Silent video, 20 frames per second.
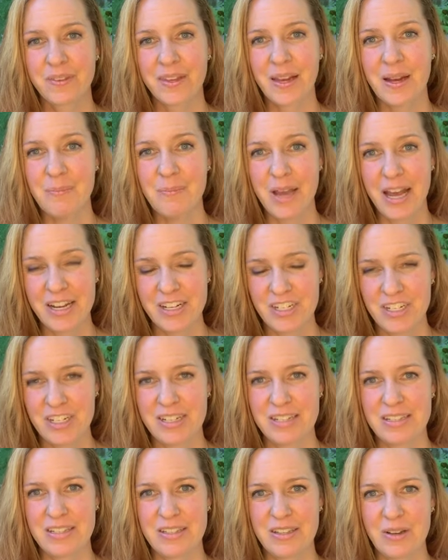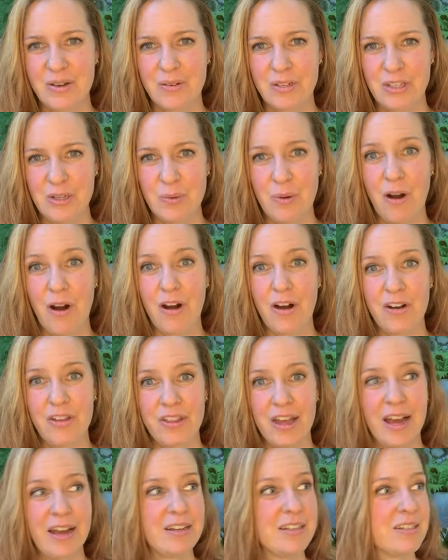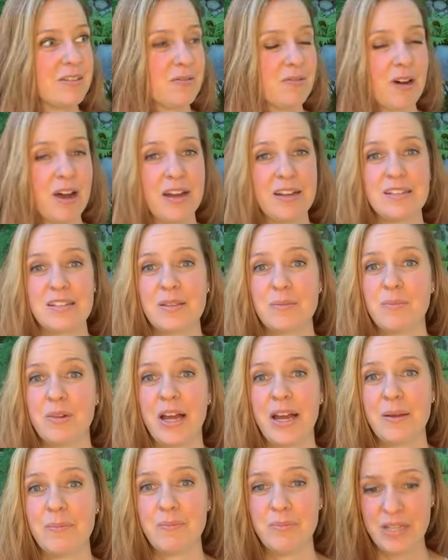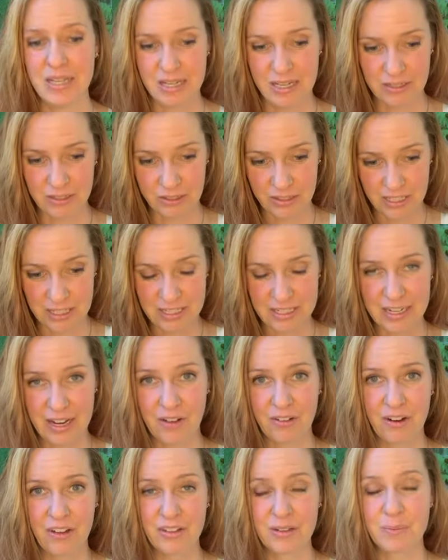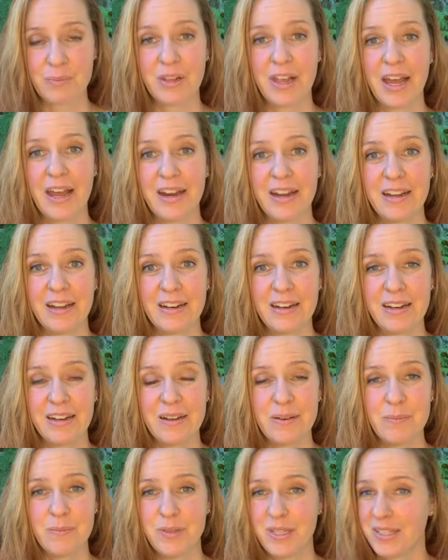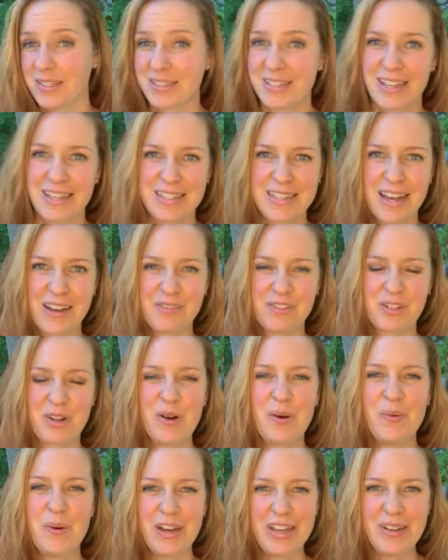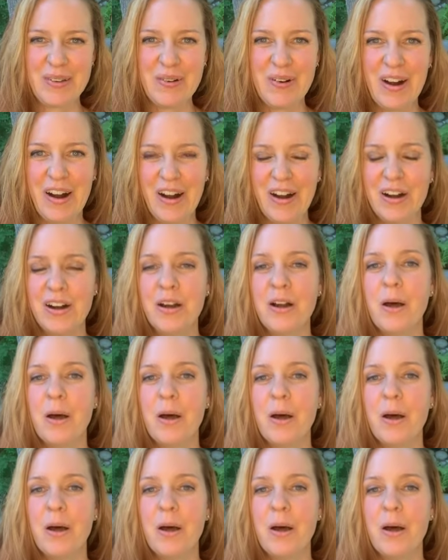Imagine as though you are that divine, sublime being looking down on the planet, because that's after all what you are.